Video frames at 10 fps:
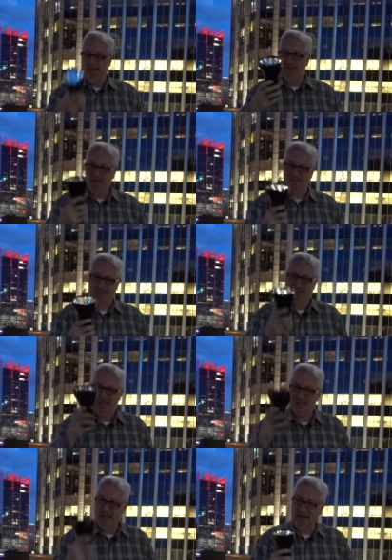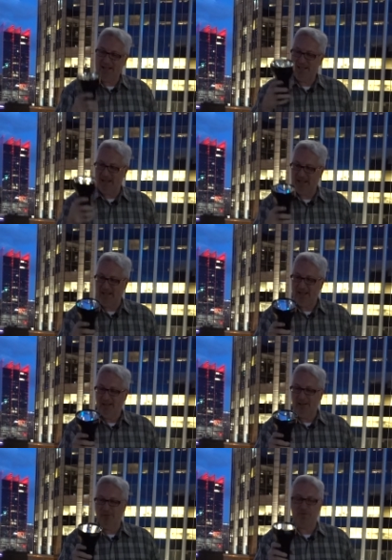This is handy dandy,
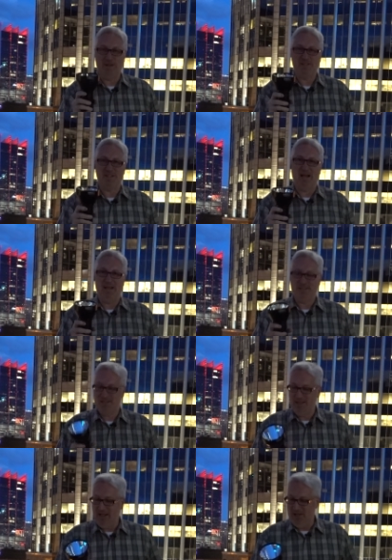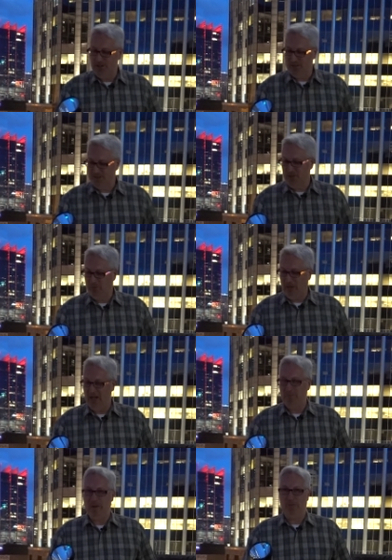little fun size, and you can still
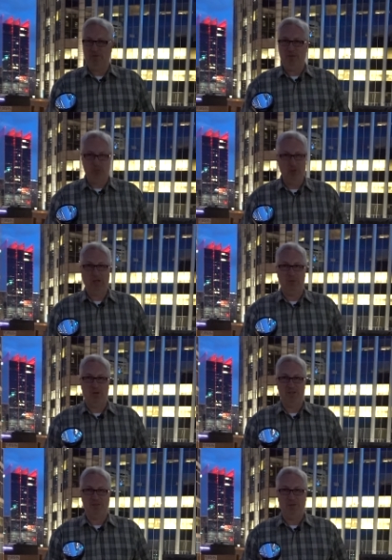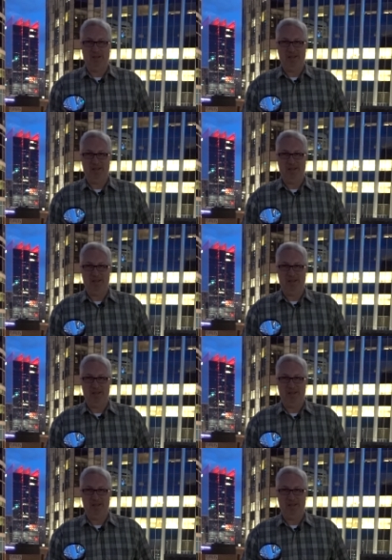blind people if you really wanted to with